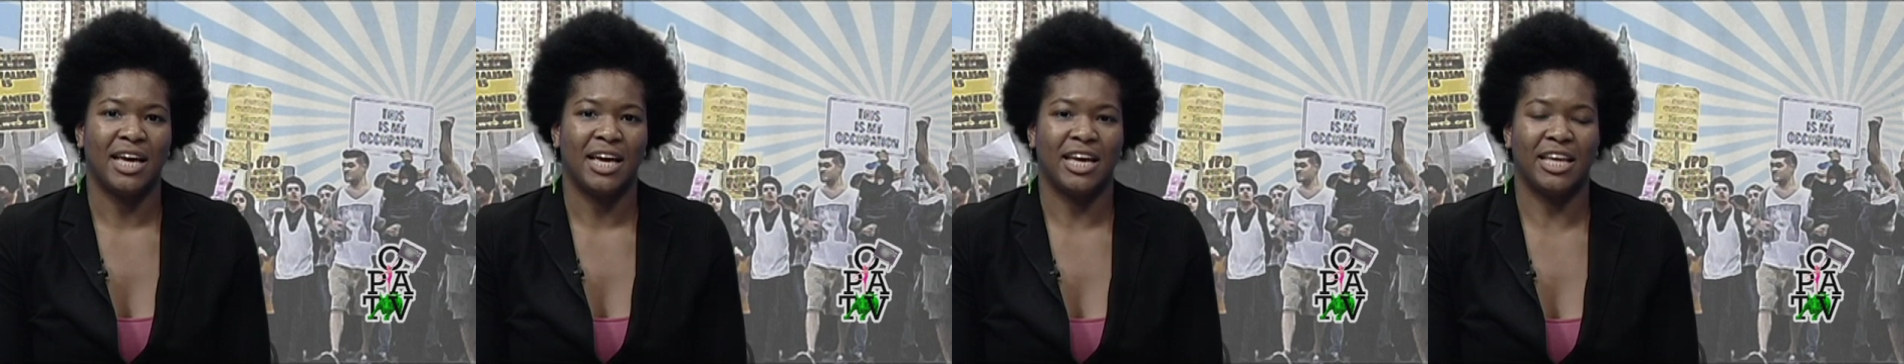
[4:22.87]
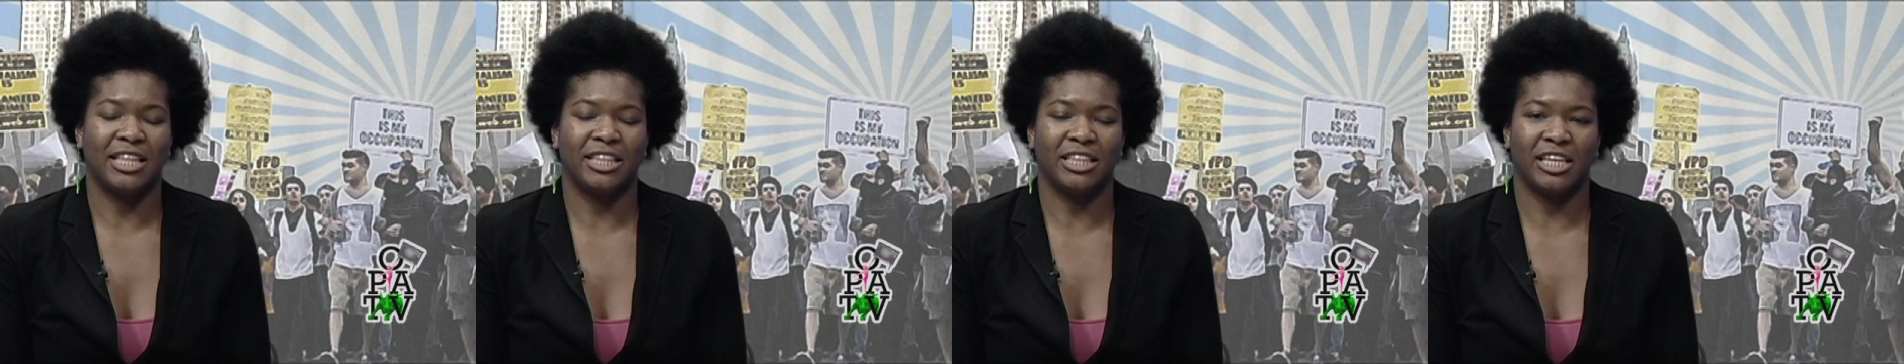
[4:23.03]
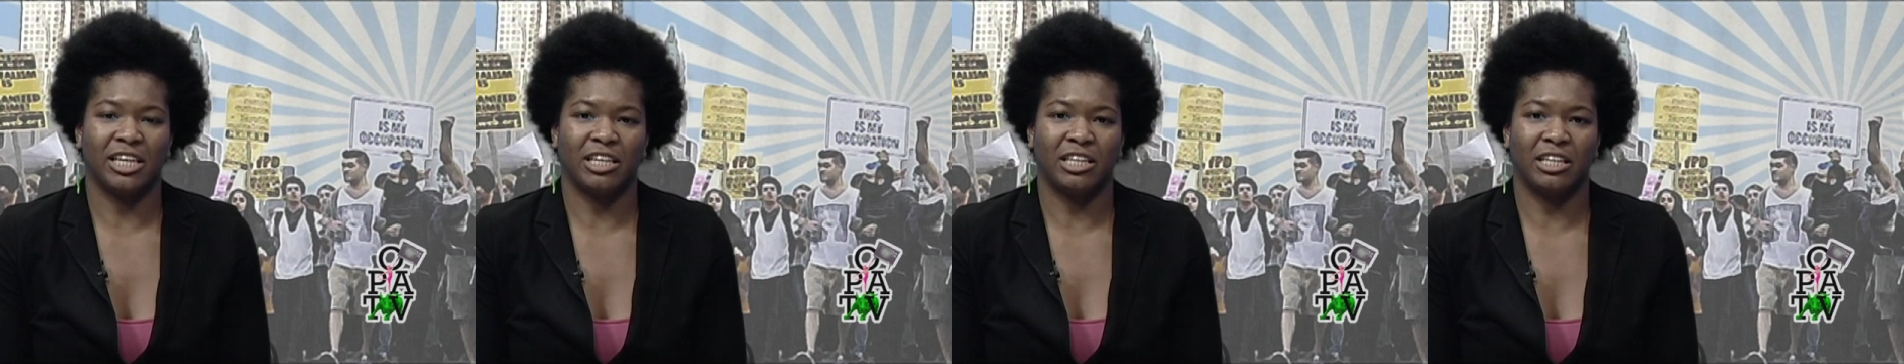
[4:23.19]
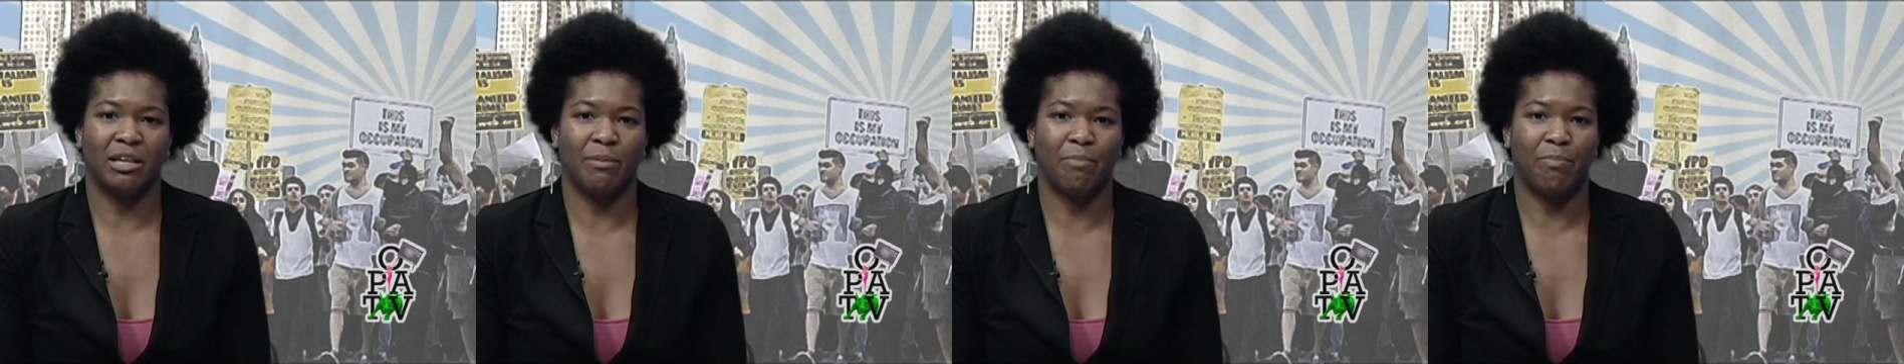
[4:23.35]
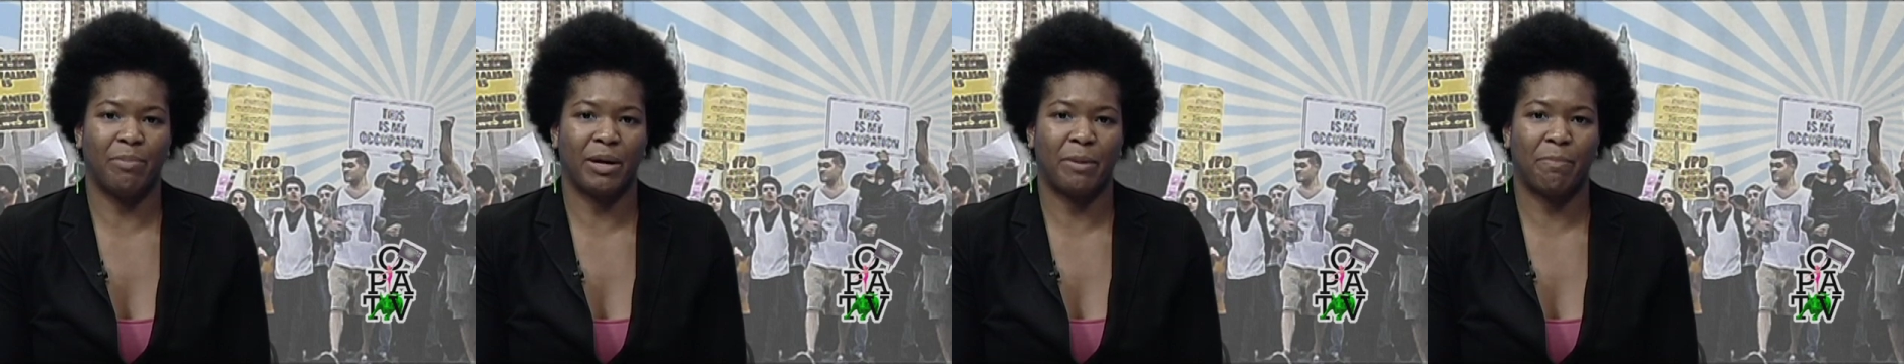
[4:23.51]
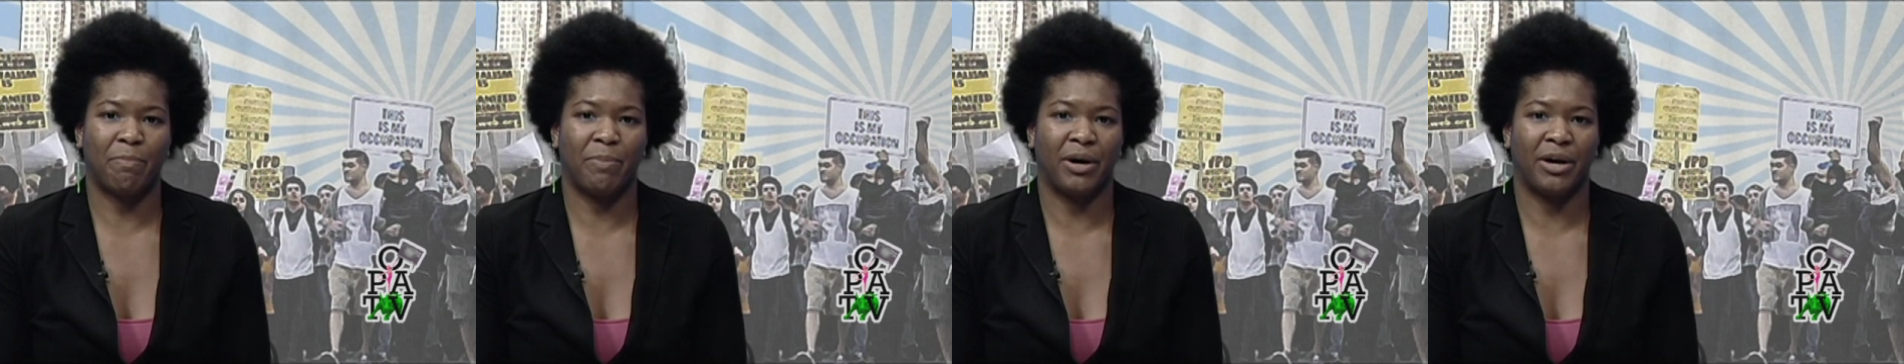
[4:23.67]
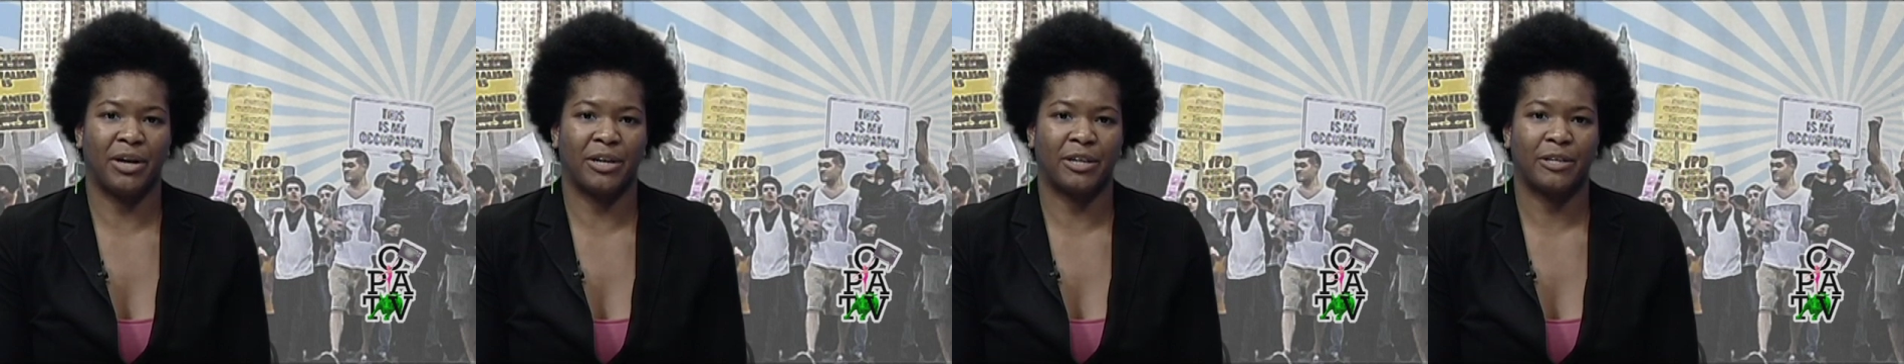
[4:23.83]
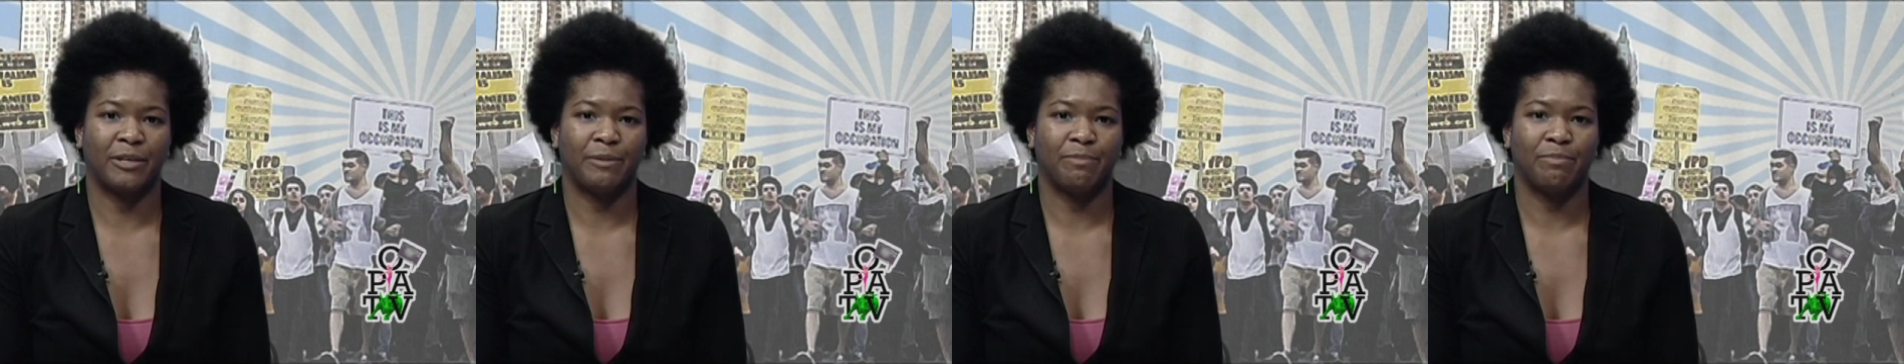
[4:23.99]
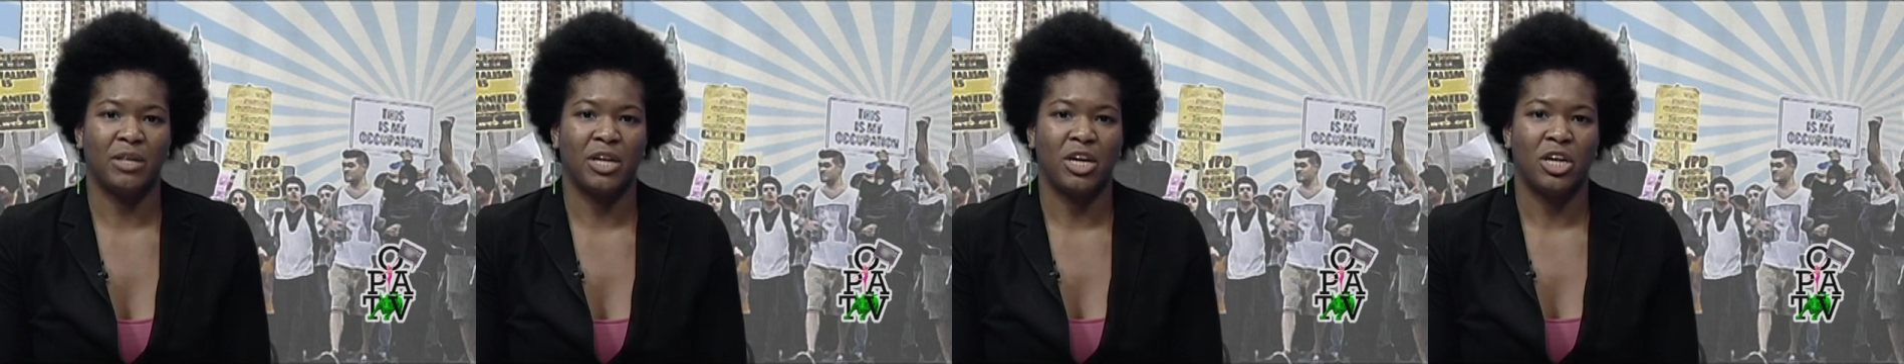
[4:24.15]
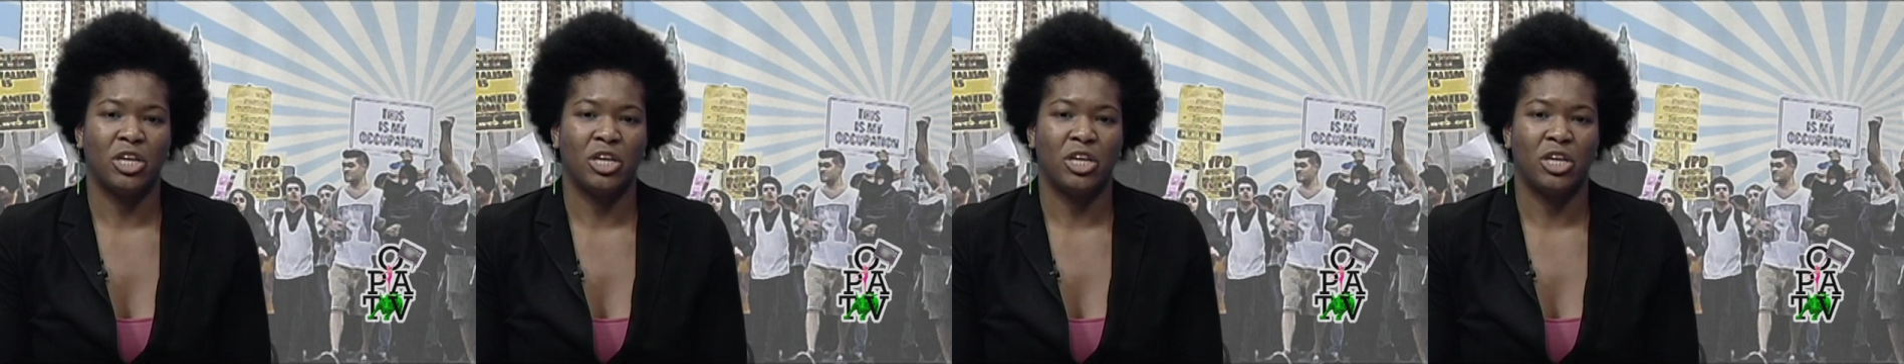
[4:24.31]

in the Olympic Park,